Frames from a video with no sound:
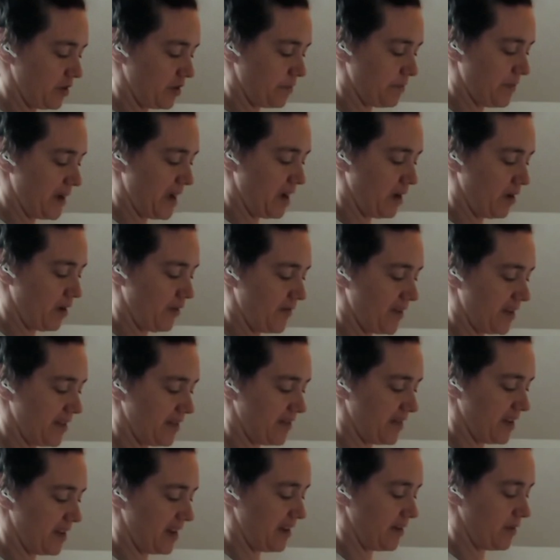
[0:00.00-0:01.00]
so your pelvis
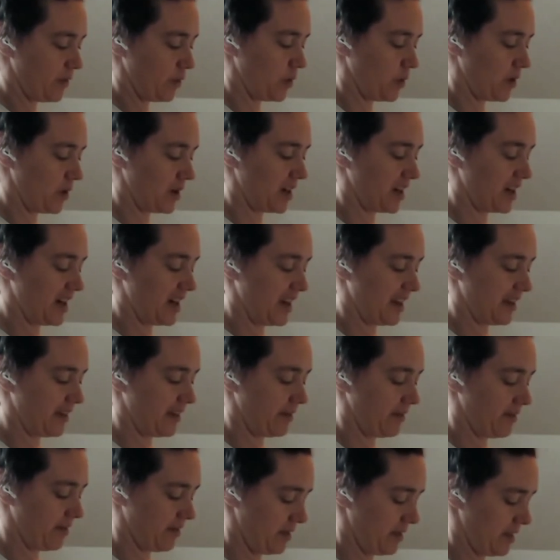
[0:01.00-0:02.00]
stays
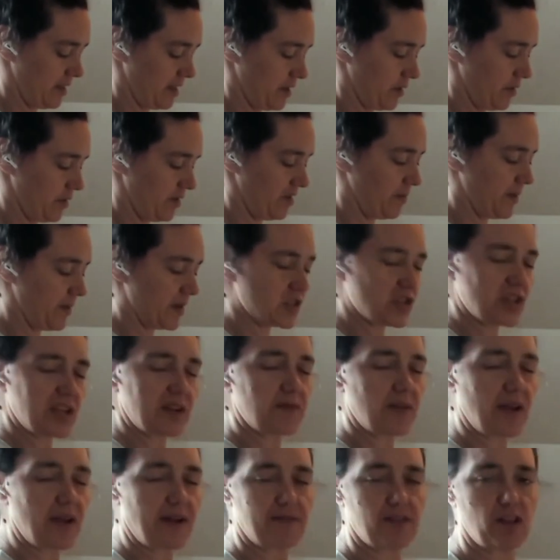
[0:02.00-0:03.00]
organized, though,
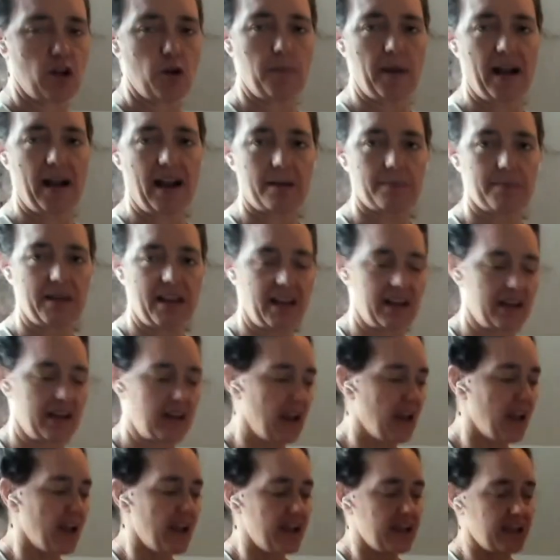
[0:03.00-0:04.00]
especially if you have low back pain.
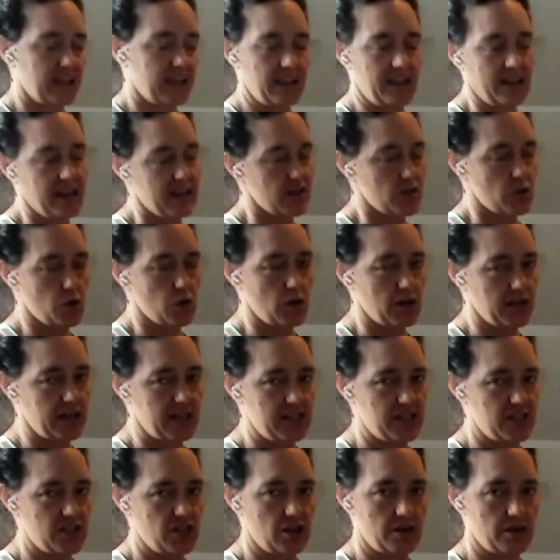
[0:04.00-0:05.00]
Getting torque
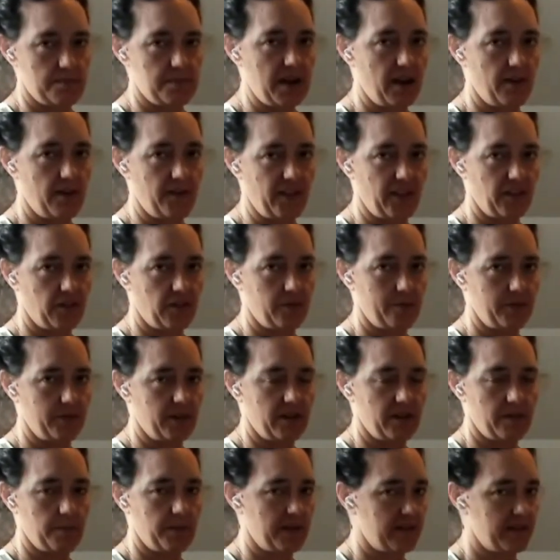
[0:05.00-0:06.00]
into your pelvis from
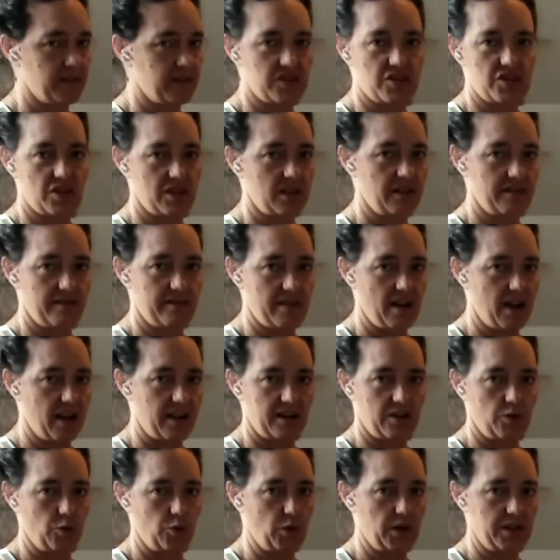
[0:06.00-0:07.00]
this position is
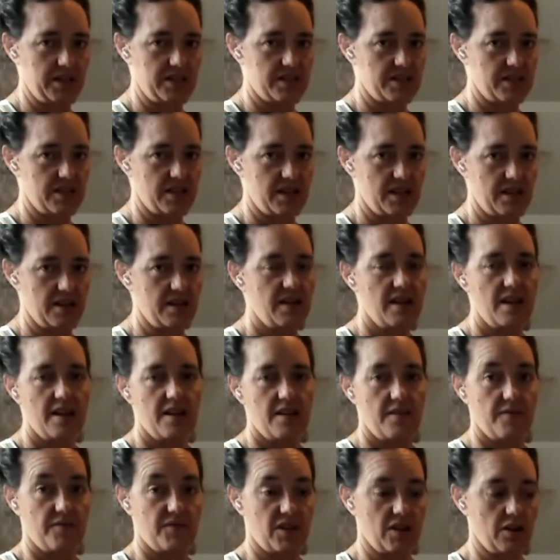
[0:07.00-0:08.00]
not going to
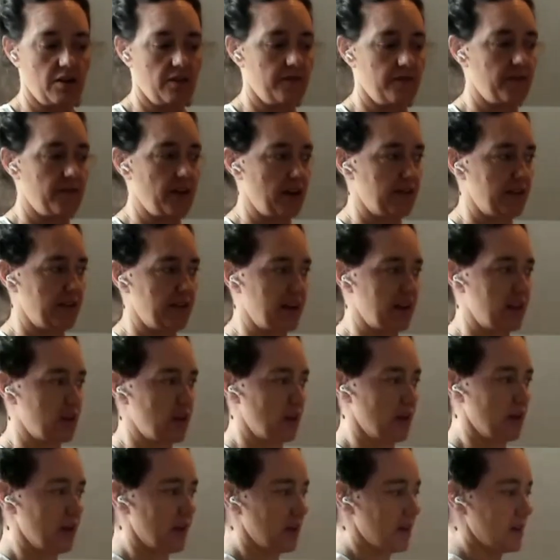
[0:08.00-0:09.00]
feel very
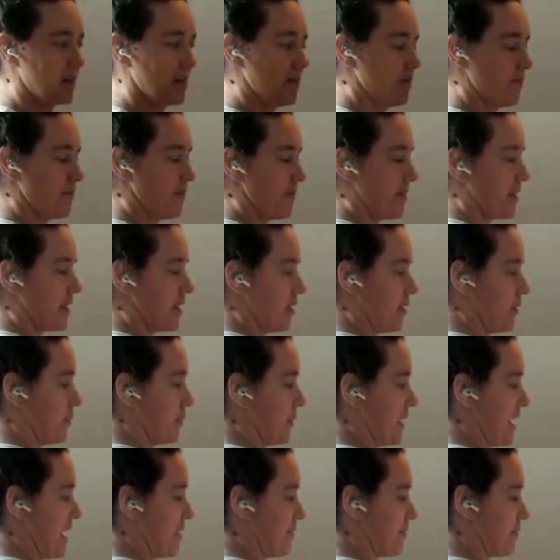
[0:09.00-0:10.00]
good. So then
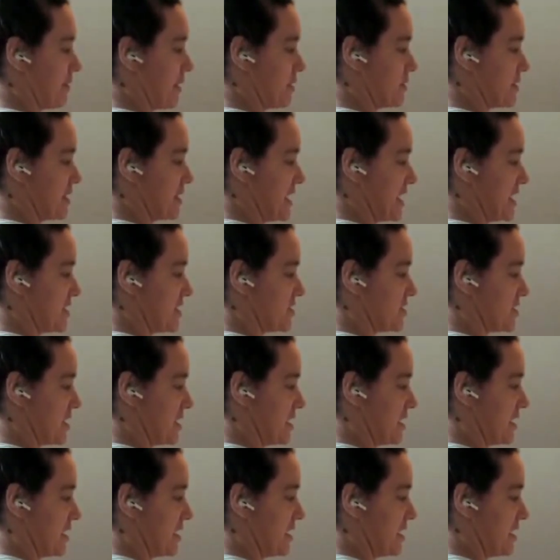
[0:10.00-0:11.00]
we have
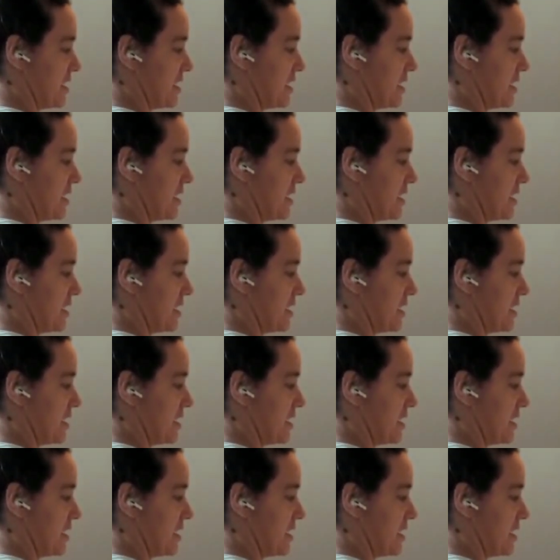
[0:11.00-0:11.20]
rotation,